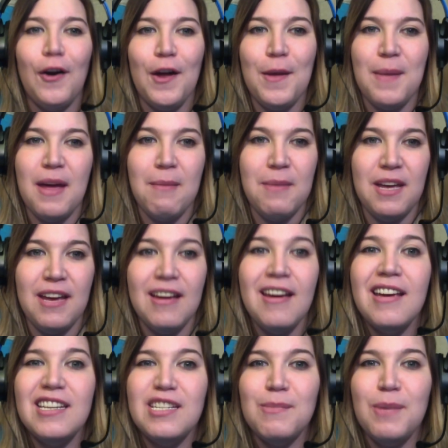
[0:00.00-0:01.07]
it may be
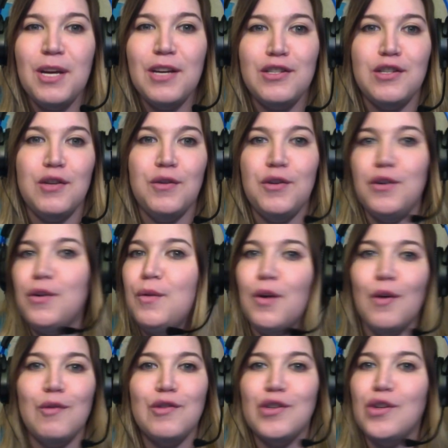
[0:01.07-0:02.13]
to be a student who
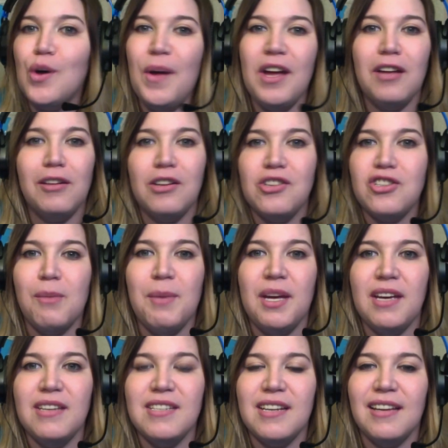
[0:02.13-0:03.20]
knows no English coming
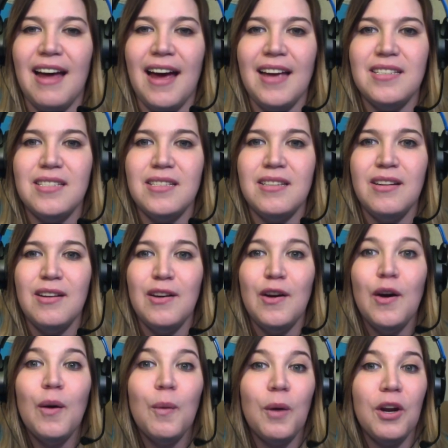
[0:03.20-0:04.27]
into class.
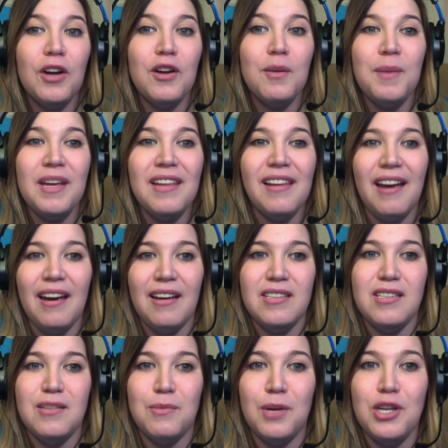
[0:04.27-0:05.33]
What it could be like
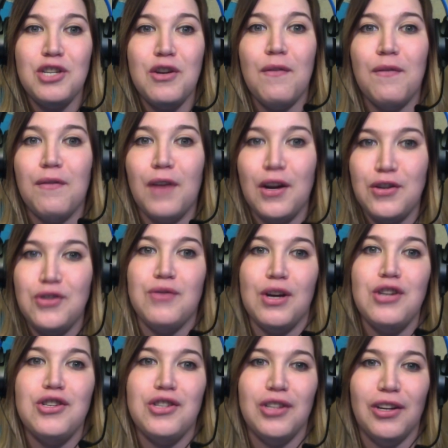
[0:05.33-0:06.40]
to reach
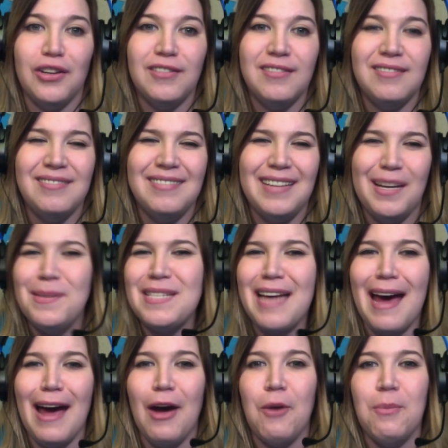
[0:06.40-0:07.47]
frustrational. It was
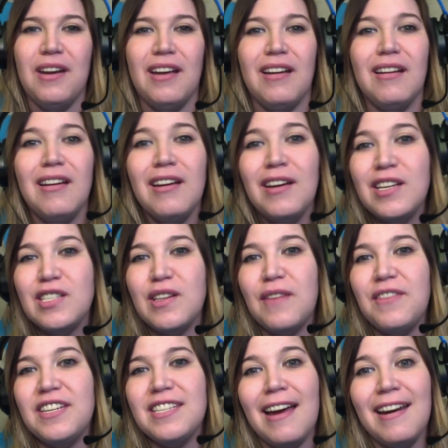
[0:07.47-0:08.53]
eye-opening, so I've
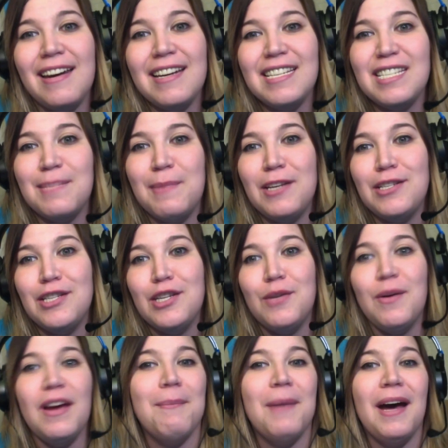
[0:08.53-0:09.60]
decided to speak to you
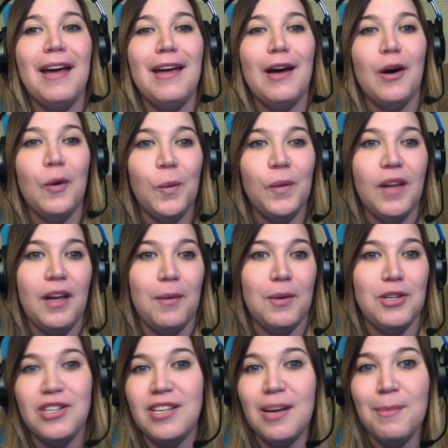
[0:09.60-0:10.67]
in my own language
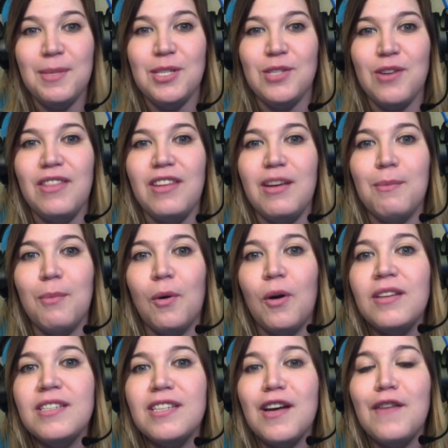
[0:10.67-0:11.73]
to demonstrate the
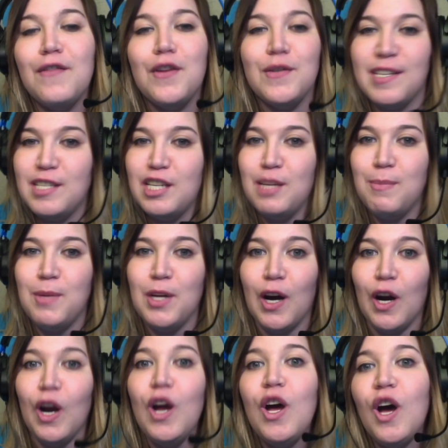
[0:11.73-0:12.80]
importance of using T P
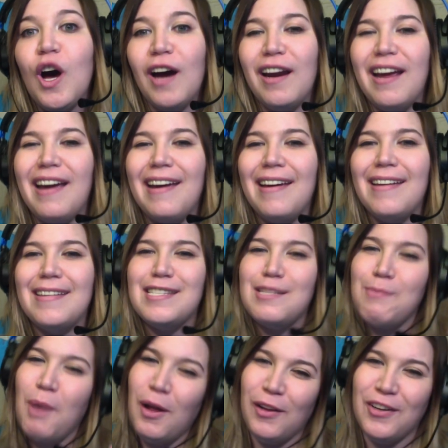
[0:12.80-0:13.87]
R on a
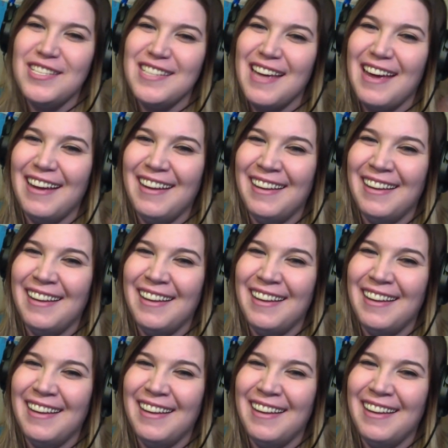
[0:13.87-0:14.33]
smaller scale.